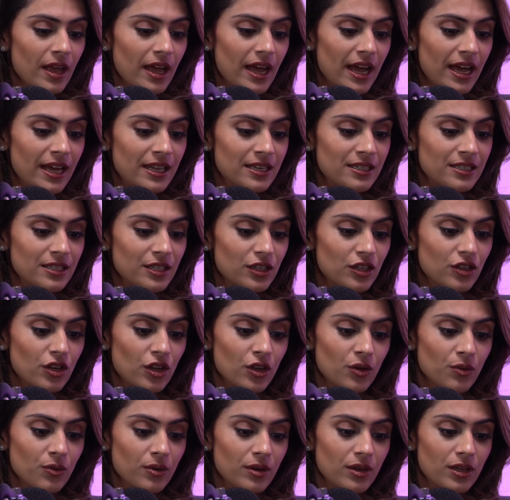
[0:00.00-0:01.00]
And, you
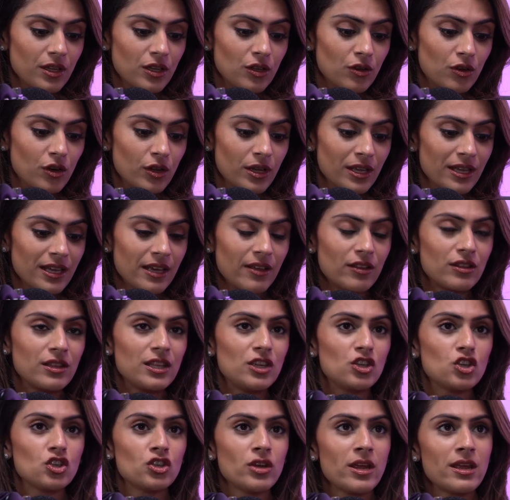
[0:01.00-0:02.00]
know, you're looking at
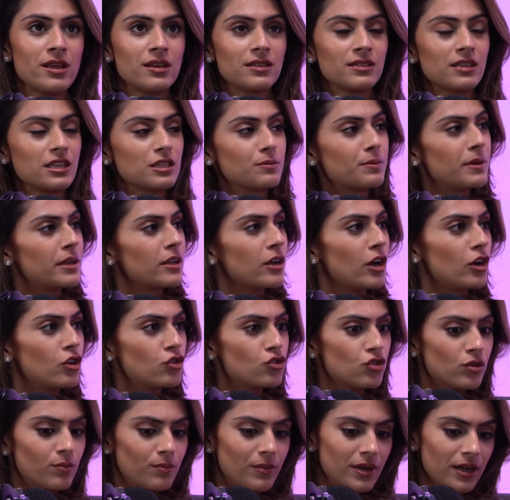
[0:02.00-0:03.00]
these sheikhs that are spending
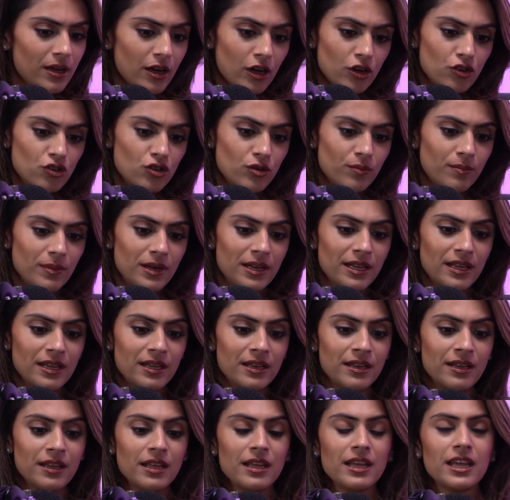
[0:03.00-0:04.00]
100, 100
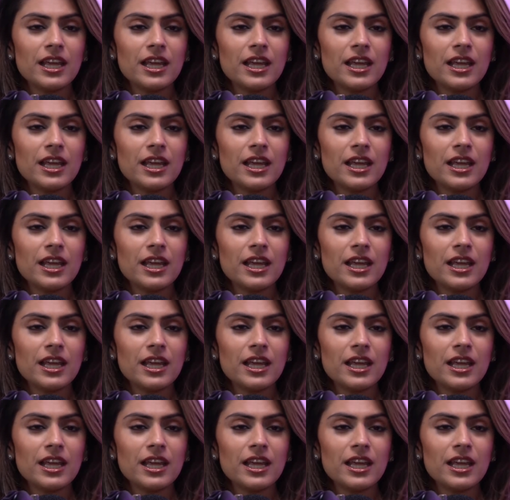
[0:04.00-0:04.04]
million.